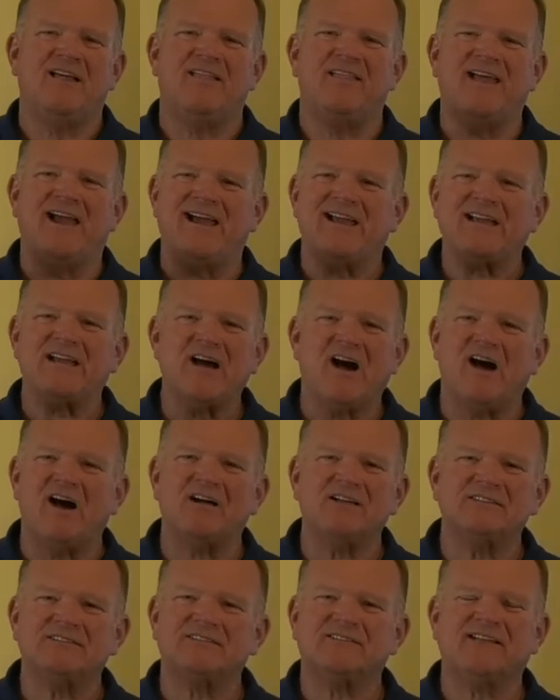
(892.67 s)
that
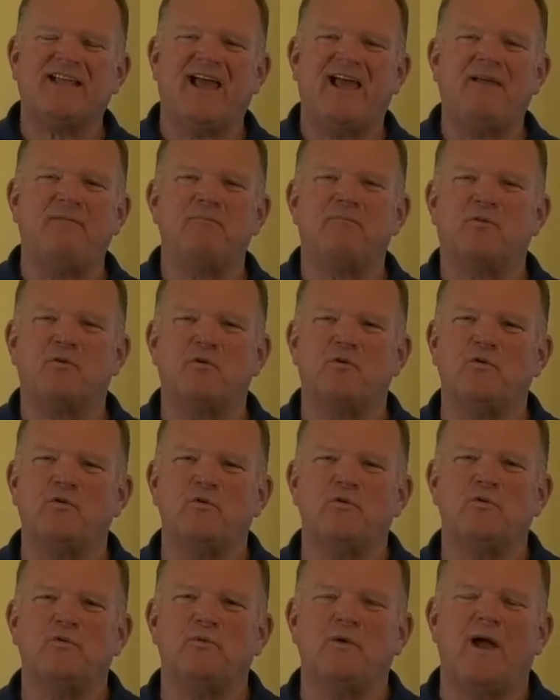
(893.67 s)
God came
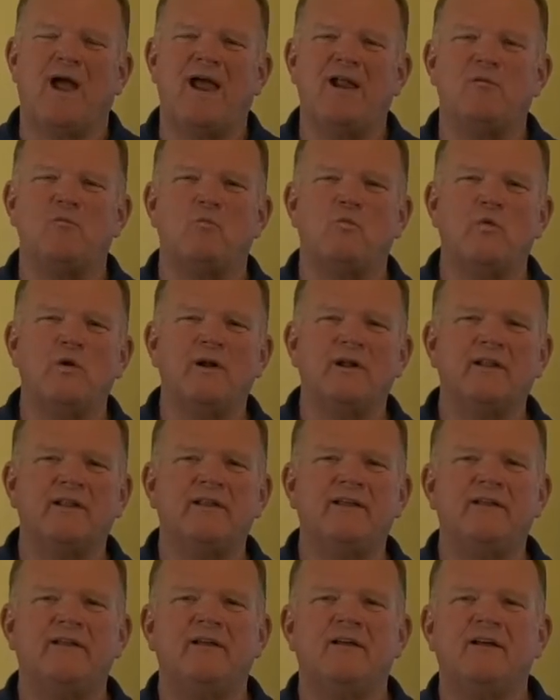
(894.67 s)
through and
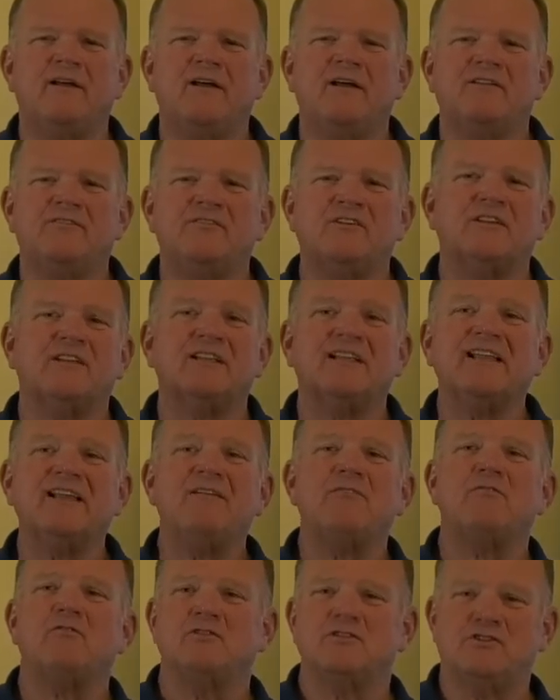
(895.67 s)
really
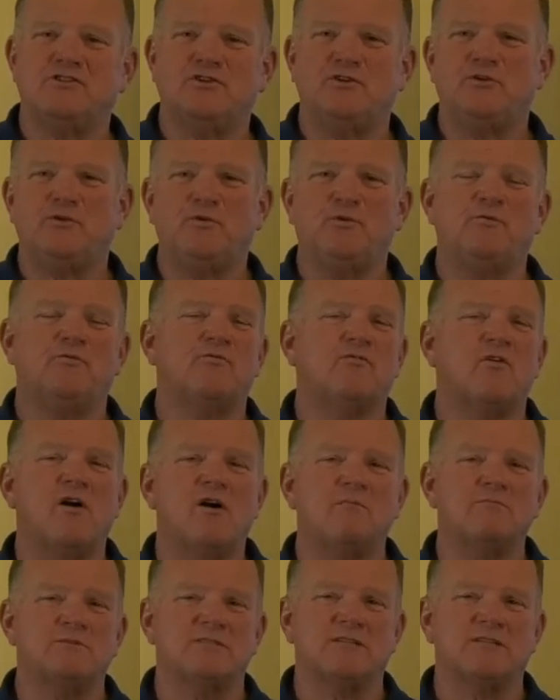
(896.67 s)
delivered you from